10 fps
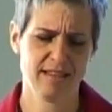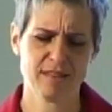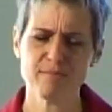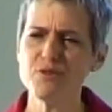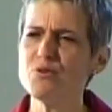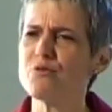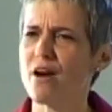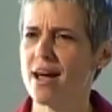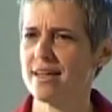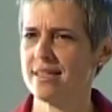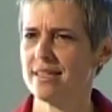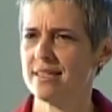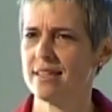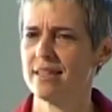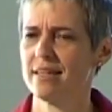the
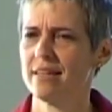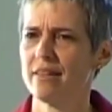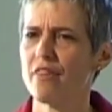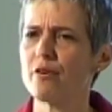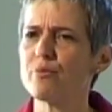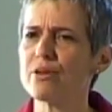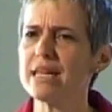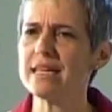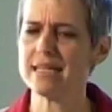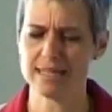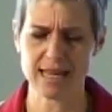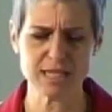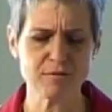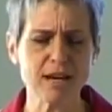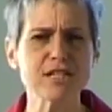moonrise, the breeze
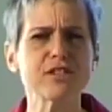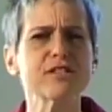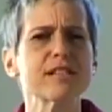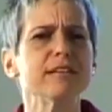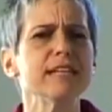as it rustles the